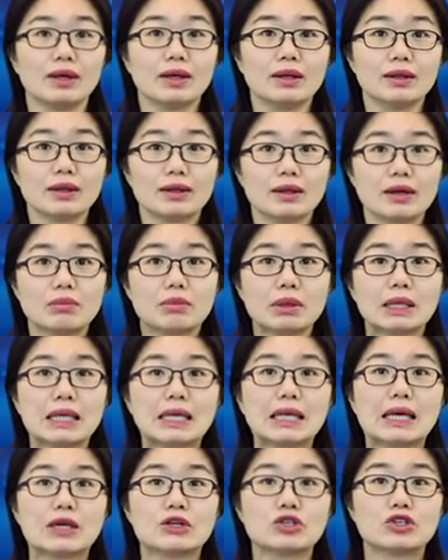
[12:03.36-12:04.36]
The
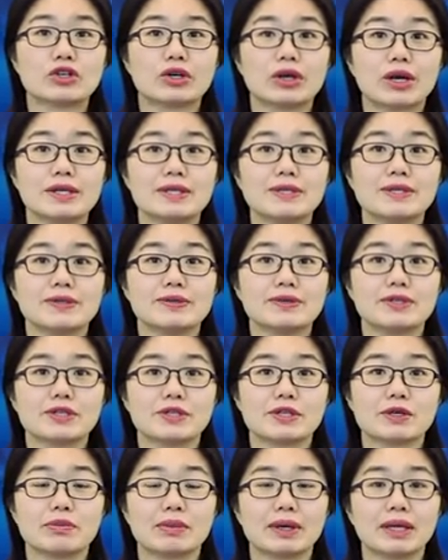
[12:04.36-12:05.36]
company can try to
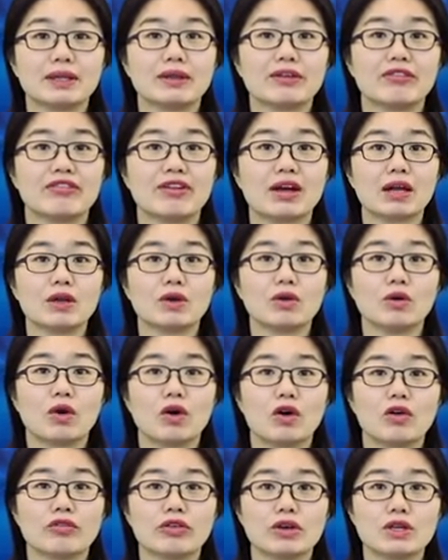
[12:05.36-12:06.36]
determine the value
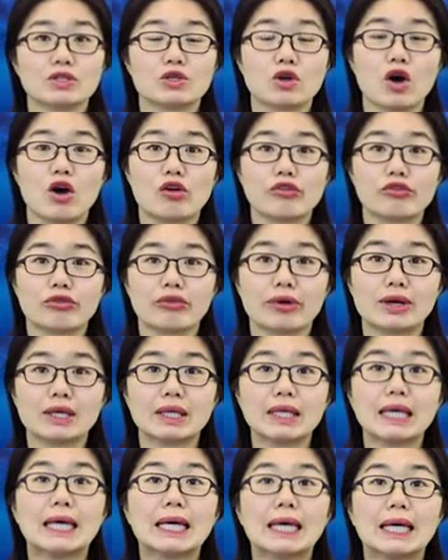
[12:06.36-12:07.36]
of its
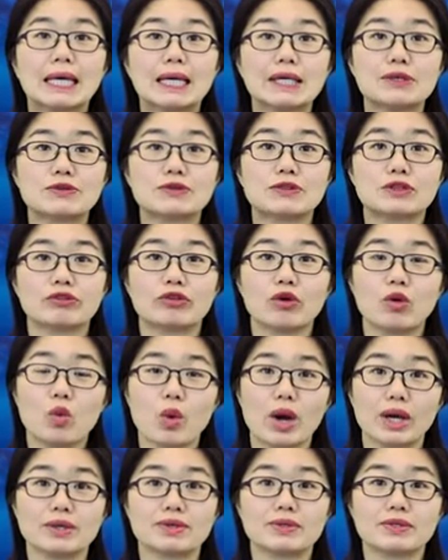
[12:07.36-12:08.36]
offering in several
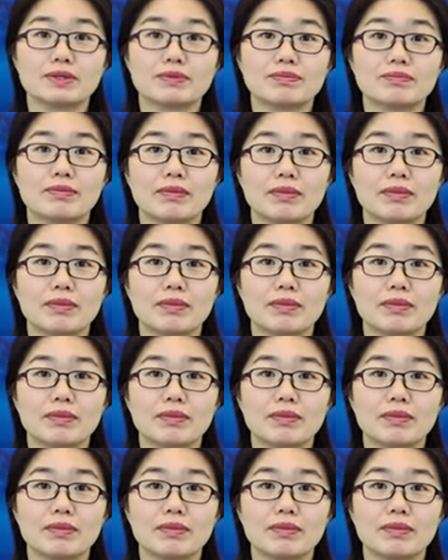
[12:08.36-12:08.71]
ways: